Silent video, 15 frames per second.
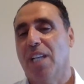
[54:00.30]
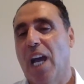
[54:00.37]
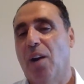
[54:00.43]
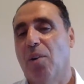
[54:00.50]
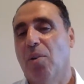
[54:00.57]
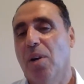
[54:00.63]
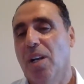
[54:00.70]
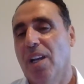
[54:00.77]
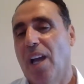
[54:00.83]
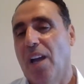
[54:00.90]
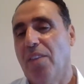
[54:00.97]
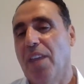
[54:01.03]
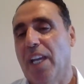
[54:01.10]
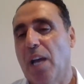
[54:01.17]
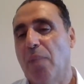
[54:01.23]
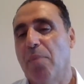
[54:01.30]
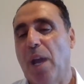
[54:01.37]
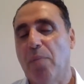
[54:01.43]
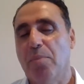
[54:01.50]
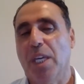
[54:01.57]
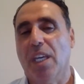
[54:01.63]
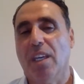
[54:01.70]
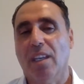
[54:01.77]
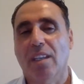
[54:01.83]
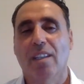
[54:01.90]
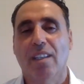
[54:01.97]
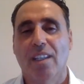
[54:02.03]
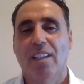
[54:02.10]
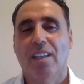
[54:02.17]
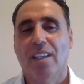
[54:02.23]
now I think I might be
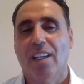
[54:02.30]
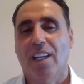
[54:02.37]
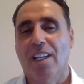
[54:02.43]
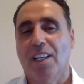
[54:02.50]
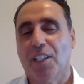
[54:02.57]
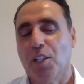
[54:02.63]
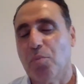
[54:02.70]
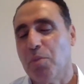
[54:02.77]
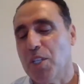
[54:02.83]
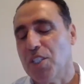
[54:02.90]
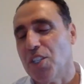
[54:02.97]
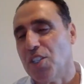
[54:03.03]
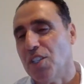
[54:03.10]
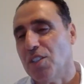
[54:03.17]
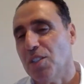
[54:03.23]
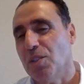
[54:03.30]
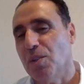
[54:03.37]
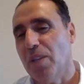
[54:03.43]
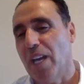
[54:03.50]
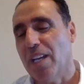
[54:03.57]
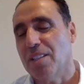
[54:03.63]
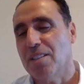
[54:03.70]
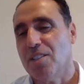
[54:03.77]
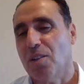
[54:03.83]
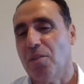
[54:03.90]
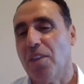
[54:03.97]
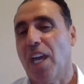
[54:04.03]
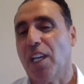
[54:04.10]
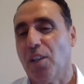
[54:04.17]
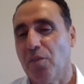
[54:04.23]
in a good position to do that. So
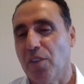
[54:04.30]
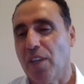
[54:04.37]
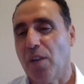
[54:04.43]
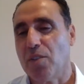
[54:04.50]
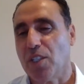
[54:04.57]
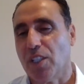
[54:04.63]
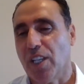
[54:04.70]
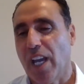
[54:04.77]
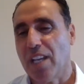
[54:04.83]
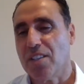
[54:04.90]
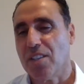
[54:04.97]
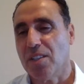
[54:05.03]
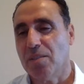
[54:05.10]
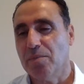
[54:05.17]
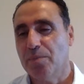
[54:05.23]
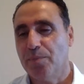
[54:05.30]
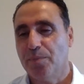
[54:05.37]
thank you for that. That's a good answer.